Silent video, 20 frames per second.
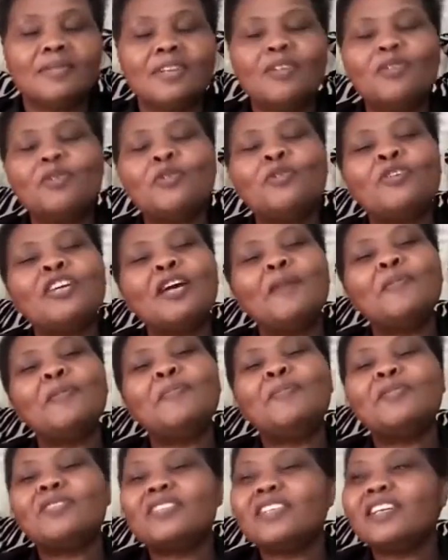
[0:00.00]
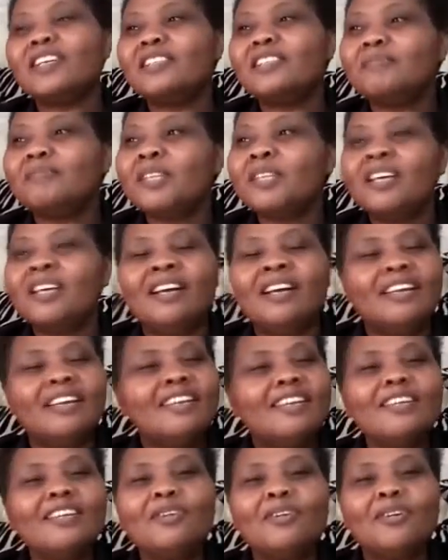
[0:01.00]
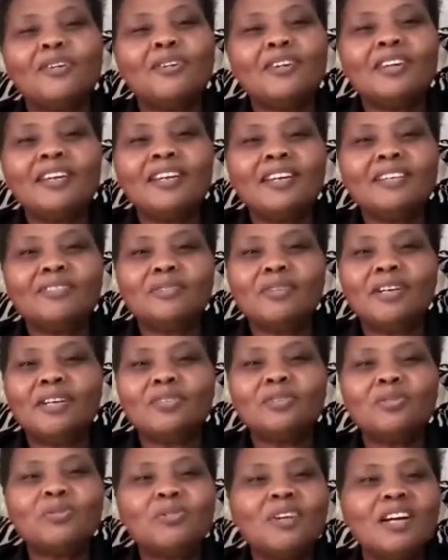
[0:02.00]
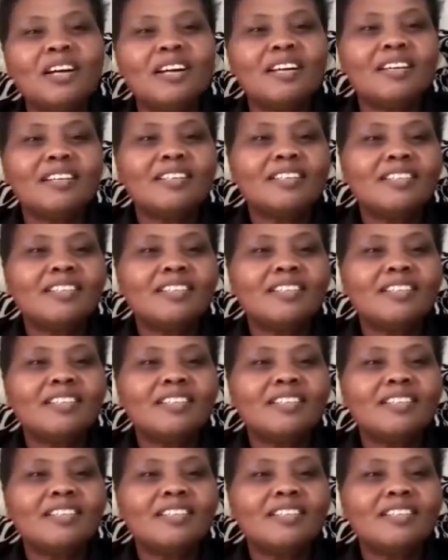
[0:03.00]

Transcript: You hear people saying, "Hii corona, unajua,